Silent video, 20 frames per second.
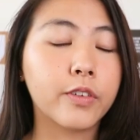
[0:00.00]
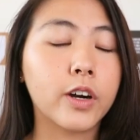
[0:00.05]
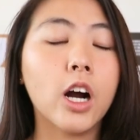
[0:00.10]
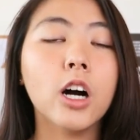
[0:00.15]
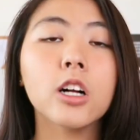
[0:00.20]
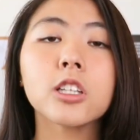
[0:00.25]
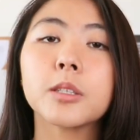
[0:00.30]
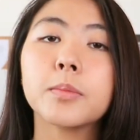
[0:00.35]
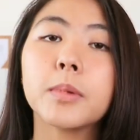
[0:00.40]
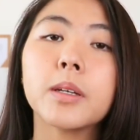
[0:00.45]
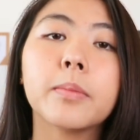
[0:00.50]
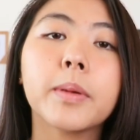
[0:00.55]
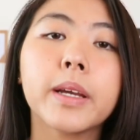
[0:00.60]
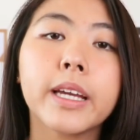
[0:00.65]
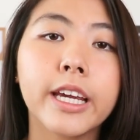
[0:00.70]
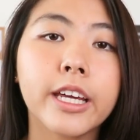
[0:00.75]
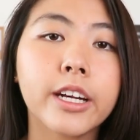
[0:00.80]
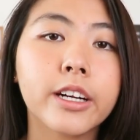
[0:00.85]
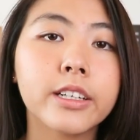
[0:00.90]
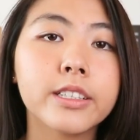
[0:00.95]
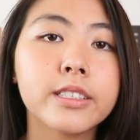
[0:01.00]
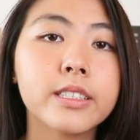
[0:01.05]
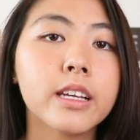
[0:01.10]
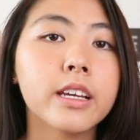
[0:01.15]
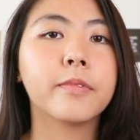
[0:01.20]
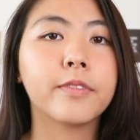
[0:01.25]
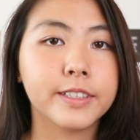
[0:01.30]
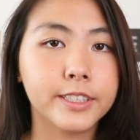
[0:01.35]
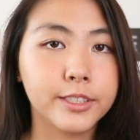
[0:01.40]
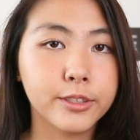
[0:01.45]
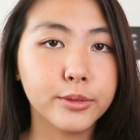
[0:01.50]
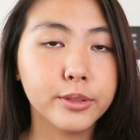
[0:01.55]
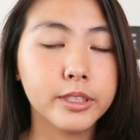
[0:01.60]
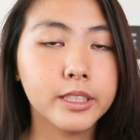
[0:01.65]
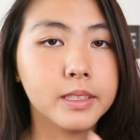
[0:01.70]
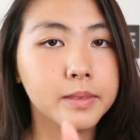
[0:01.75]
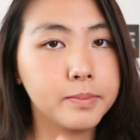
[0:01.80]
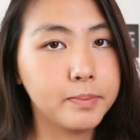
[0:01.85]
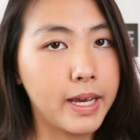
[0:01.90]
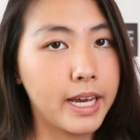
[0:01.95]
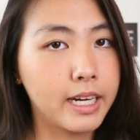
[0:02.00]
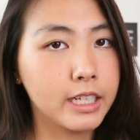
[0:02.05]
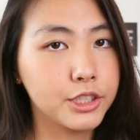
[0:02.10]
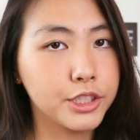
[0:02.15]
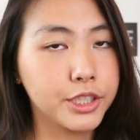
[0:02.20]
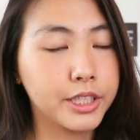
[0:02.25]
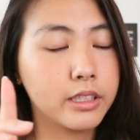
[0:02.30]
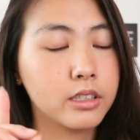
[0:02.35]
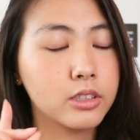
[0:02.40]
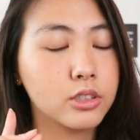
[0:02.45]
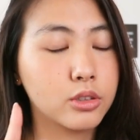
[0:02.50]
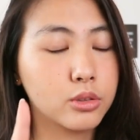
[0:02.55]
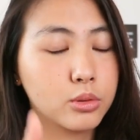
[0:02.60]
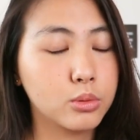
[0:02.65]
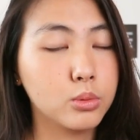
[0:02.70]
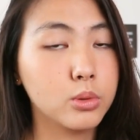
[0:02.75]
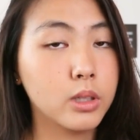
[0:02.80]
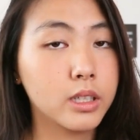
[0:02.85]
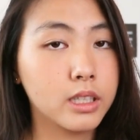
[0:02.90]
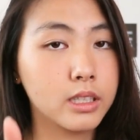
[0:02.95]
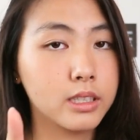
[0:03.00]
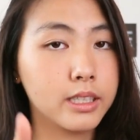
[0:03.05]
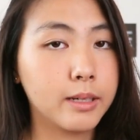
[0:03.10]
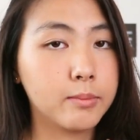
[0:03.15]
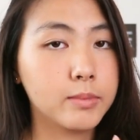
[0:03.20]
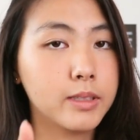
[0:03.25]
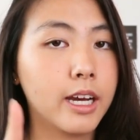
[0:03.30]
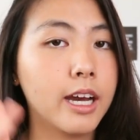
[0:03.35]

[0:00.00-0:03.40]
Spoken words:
for ultimate beginners, for students managing school at the same